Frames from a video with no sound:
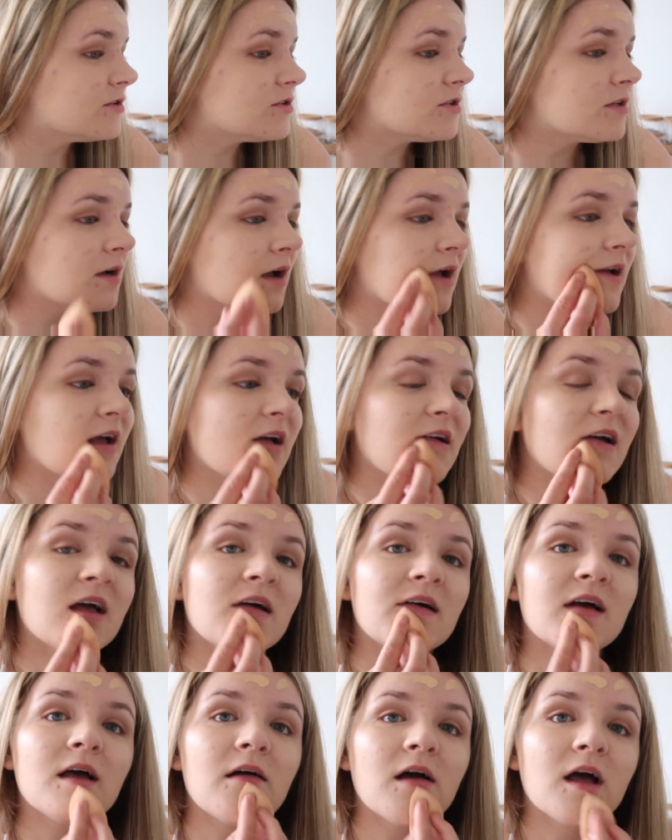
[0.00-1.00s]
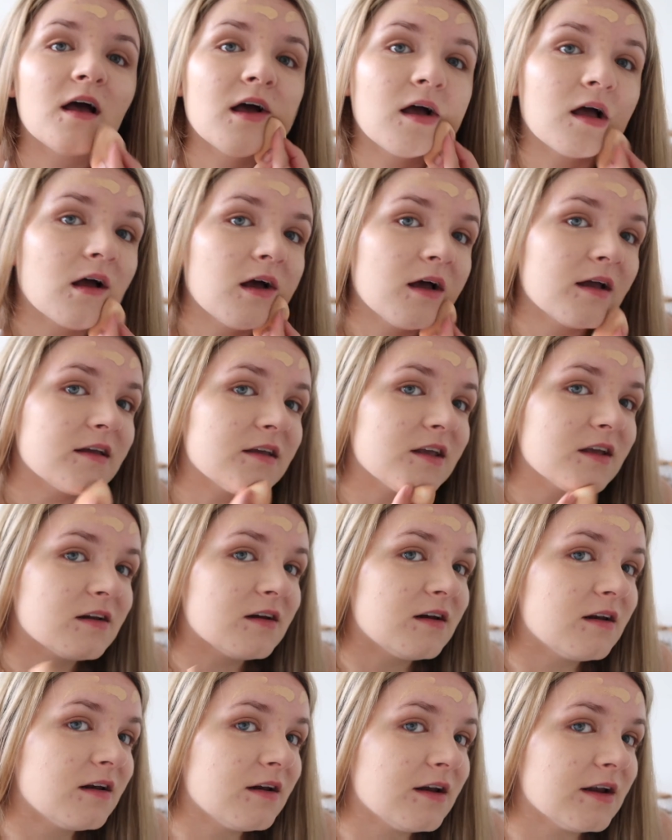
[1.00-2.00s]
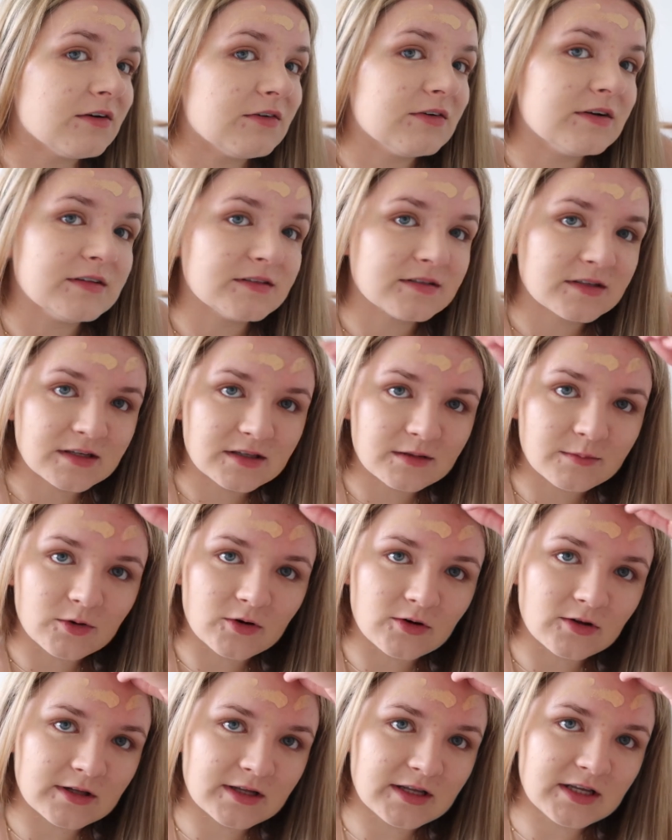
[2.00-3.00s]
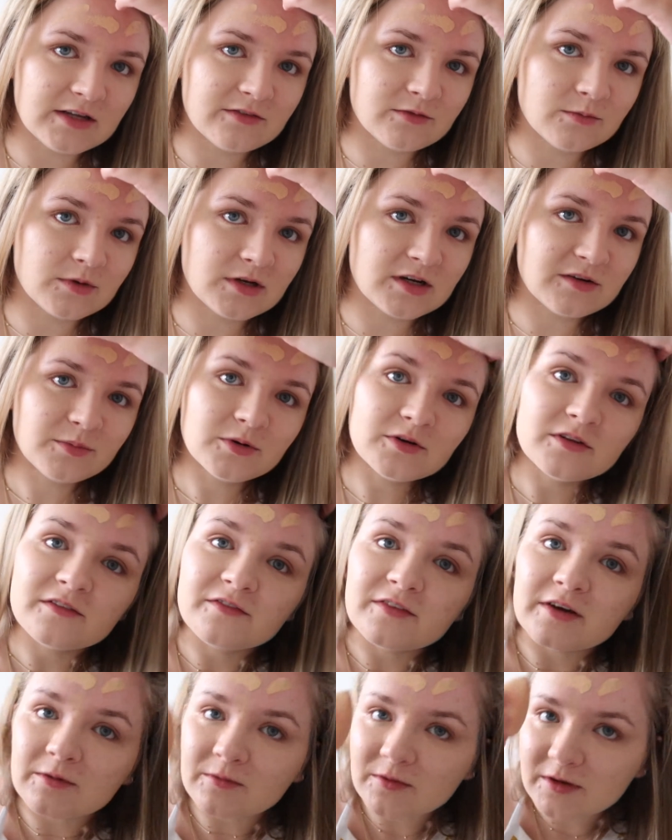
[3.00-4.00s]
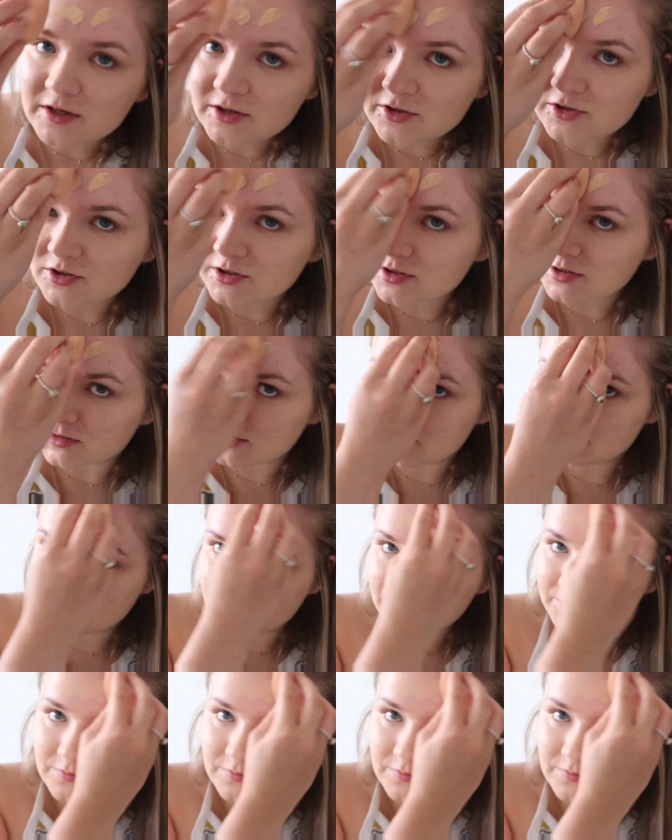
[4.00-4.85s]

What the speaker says: I think you can literally see them all even when I put foundation on.